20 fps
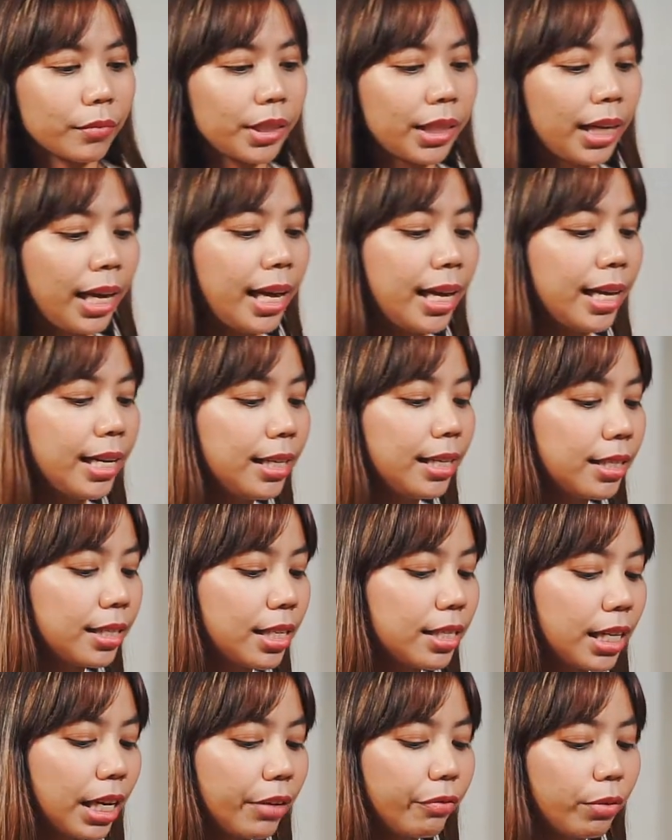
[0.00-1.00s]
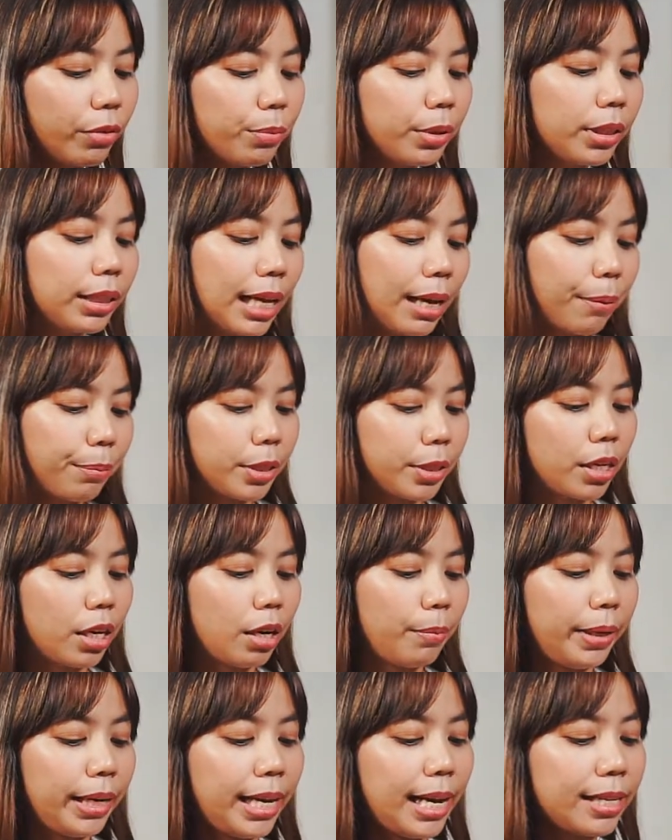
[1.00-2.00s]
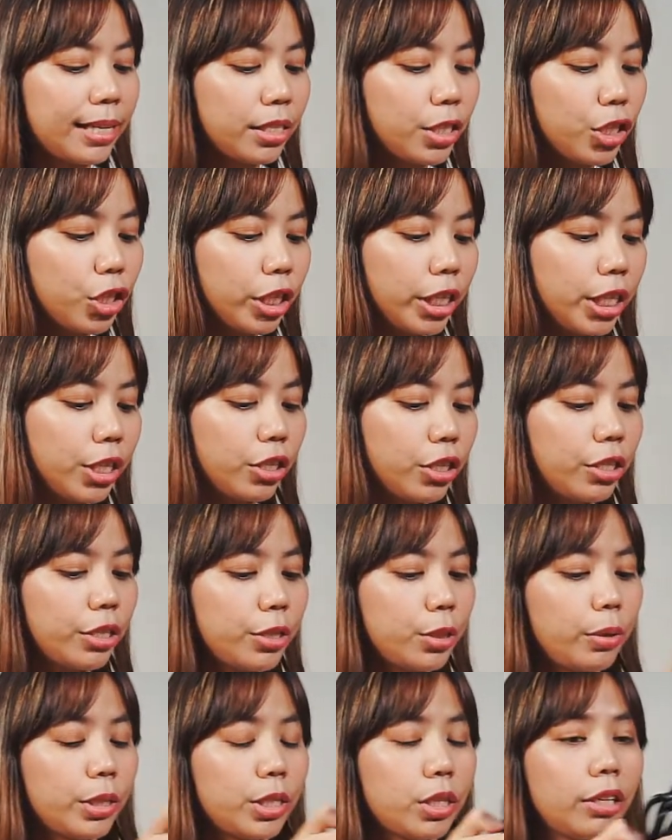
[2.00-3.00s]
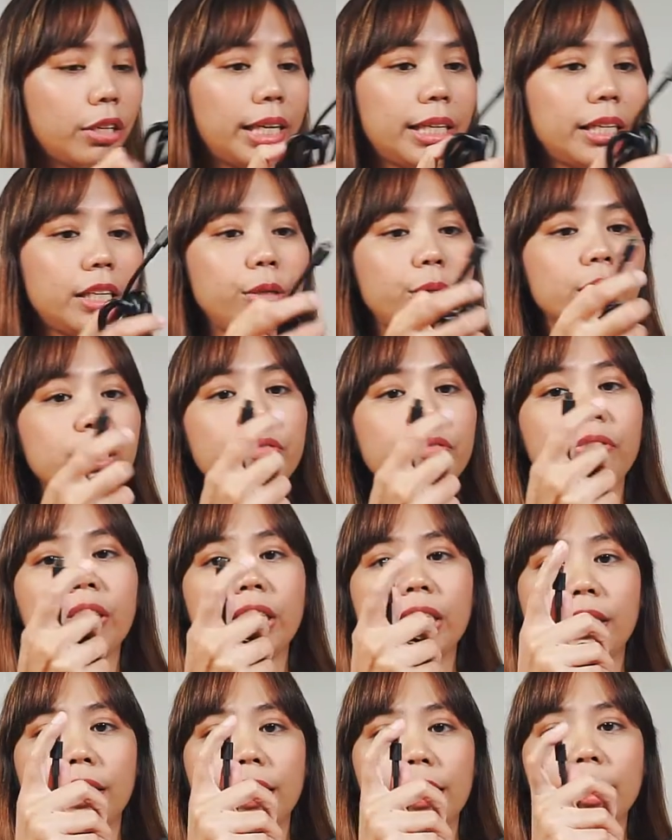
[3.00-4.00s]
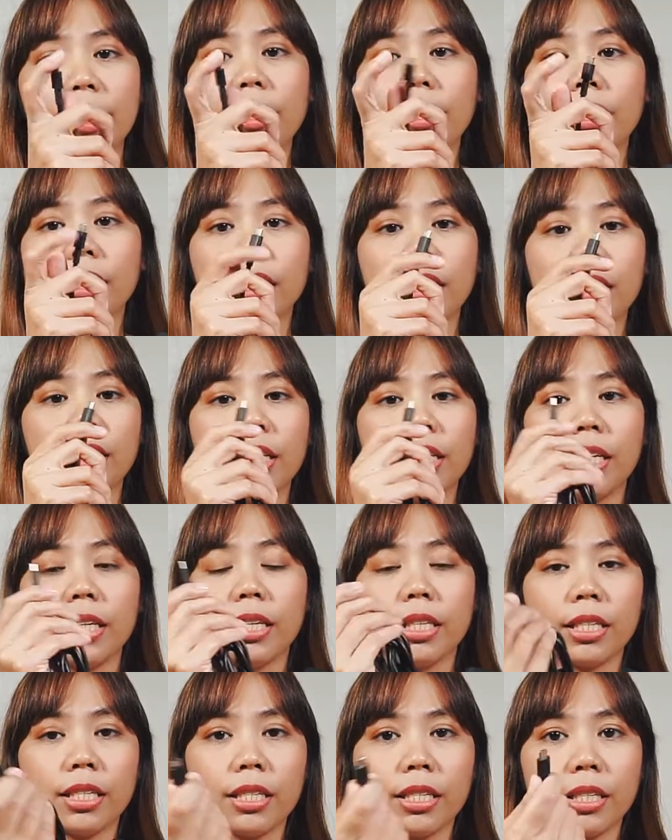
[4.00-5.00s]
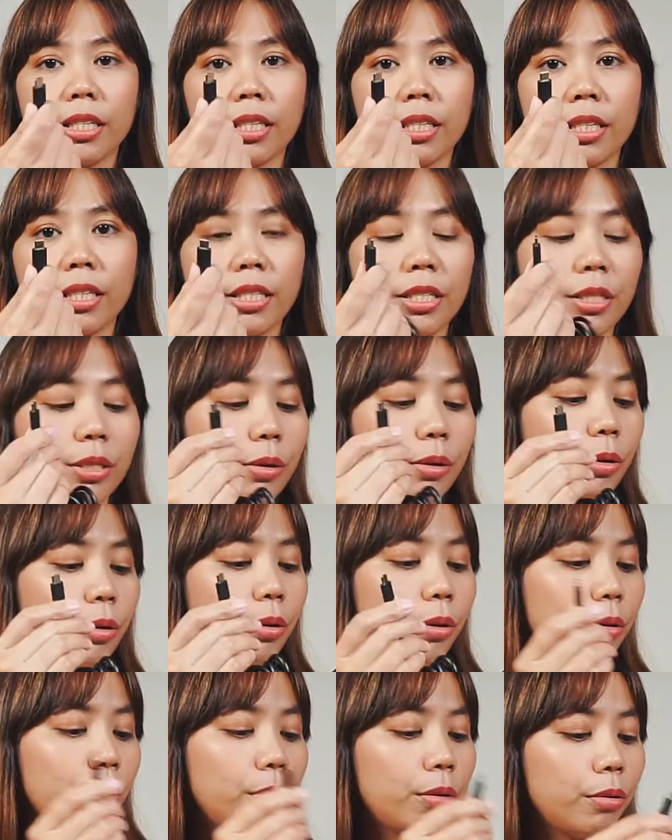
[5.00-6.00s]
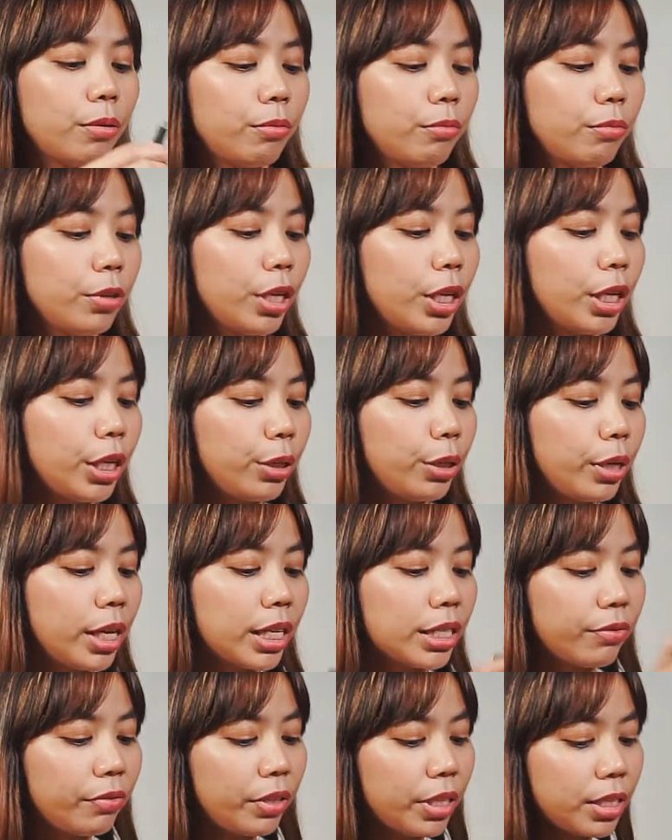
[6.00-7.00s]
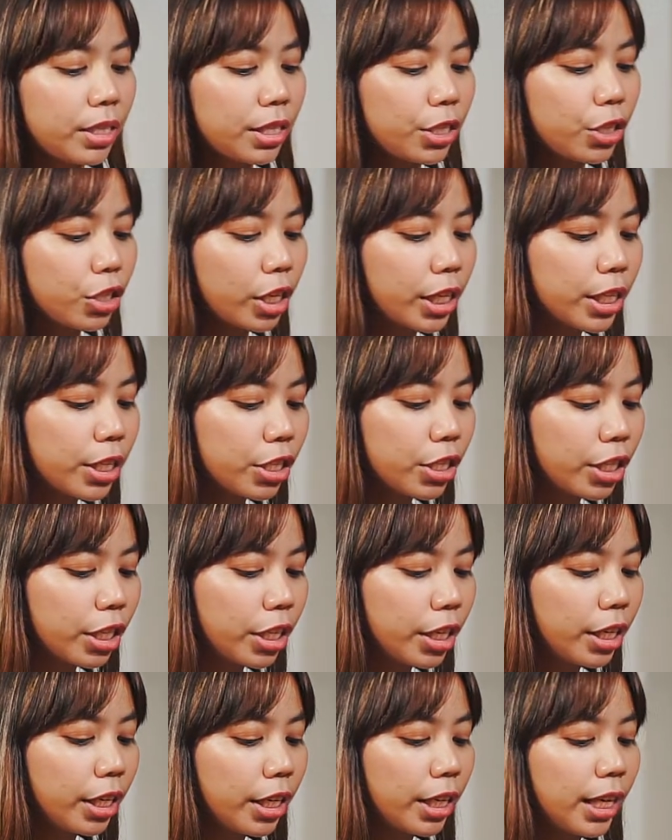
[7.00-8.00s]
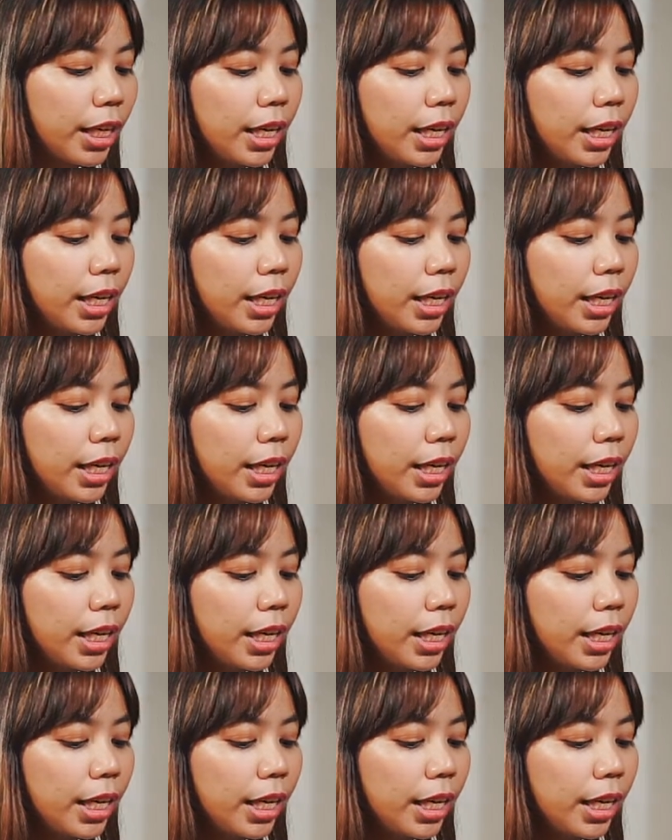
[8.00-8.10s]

and aside from the laptop, it has a charger, so it's already USB-C. So USB-C charger.